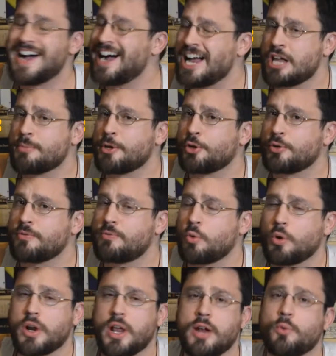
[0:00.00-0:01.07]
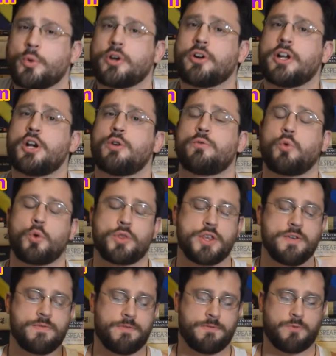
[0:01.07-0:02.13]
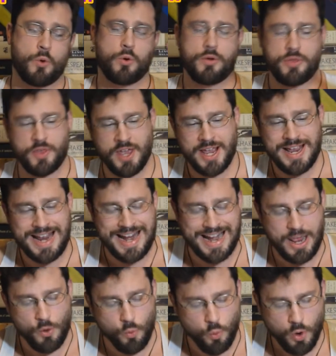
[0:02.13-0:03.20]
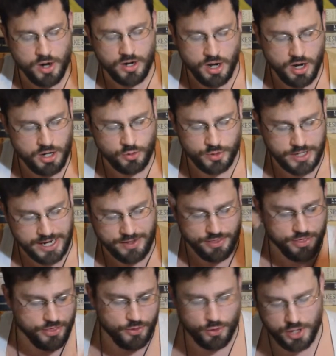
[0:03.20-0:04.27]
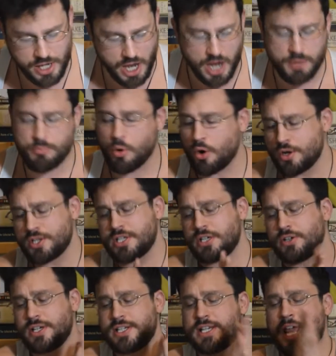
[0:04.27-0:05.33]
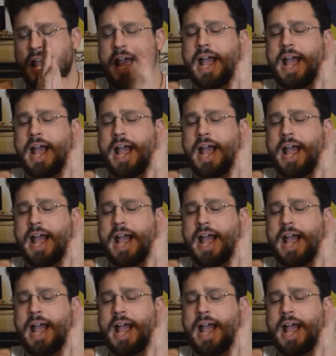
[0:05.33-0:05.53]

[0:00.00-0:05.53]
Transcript: I am Adrian Fort, and we are here for the fourth in a one hundred thirty-eight part series